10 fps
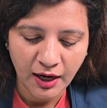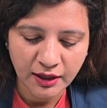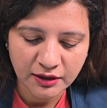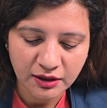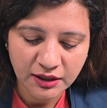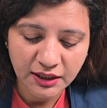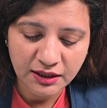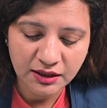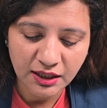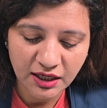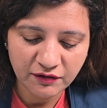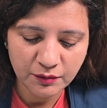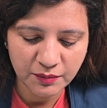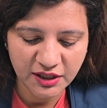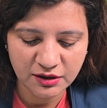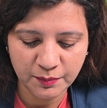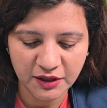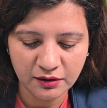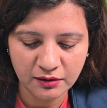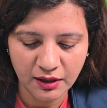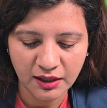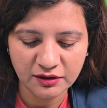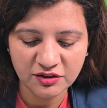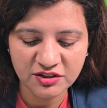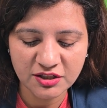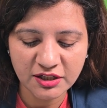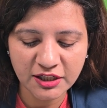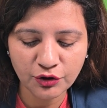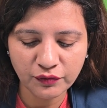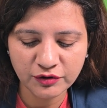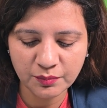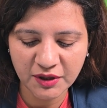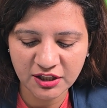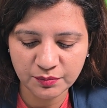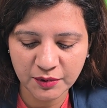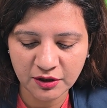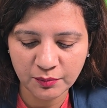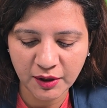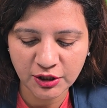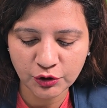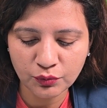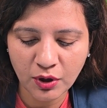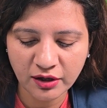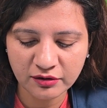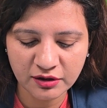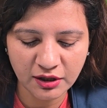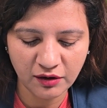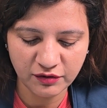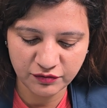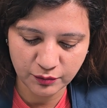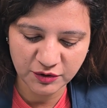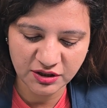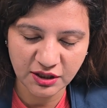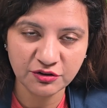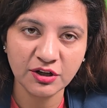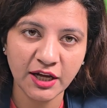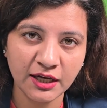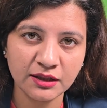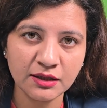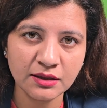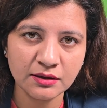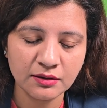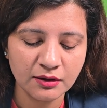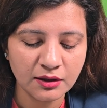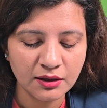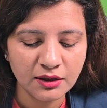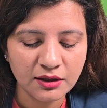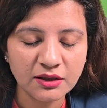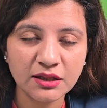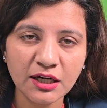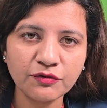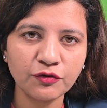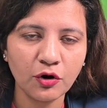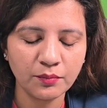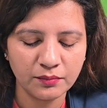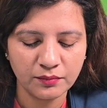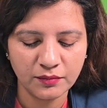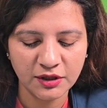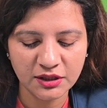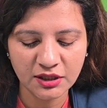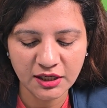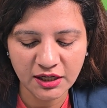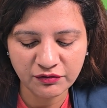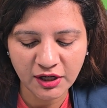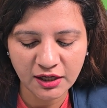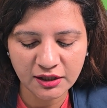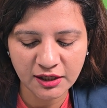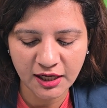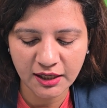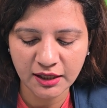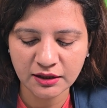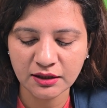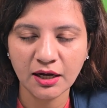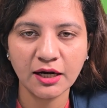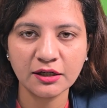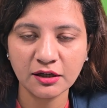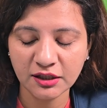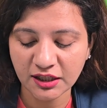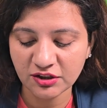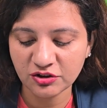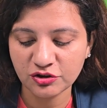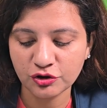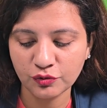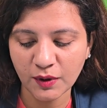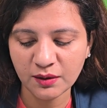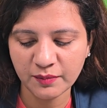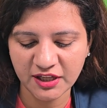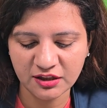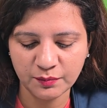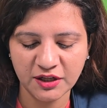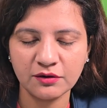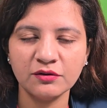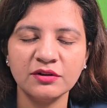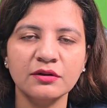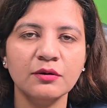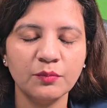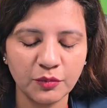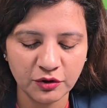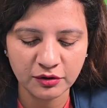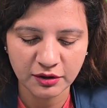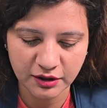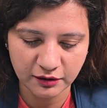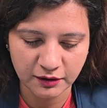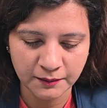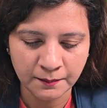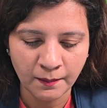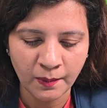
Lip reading: and contains 11 base pair, and this tilting of the base pair by 200 away from the central axis. Z form, it is a left-handed helix and contains 12 base pairs or turn.